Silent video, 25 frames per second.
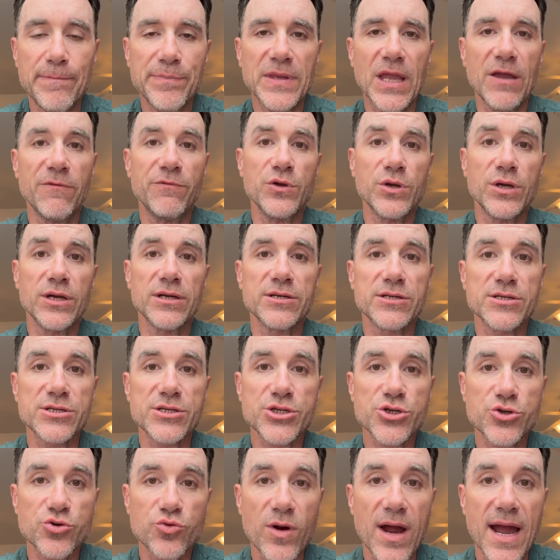If you can
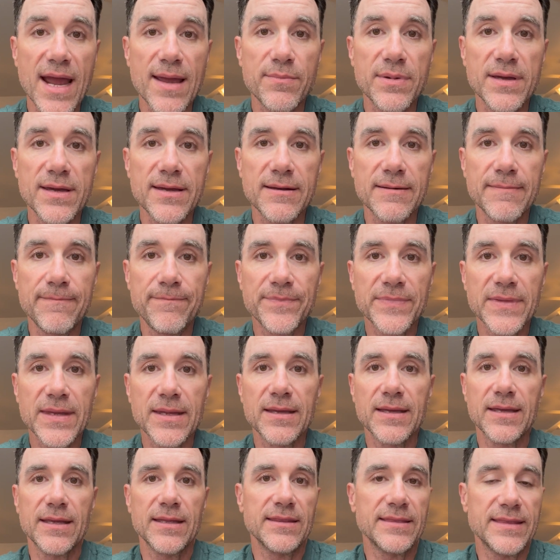describe it,
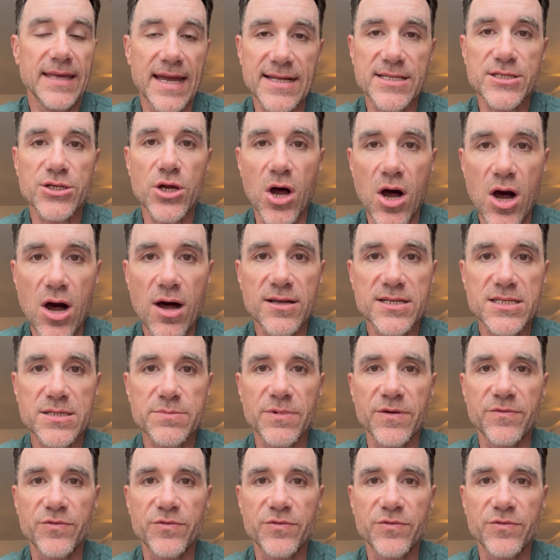that's awesome.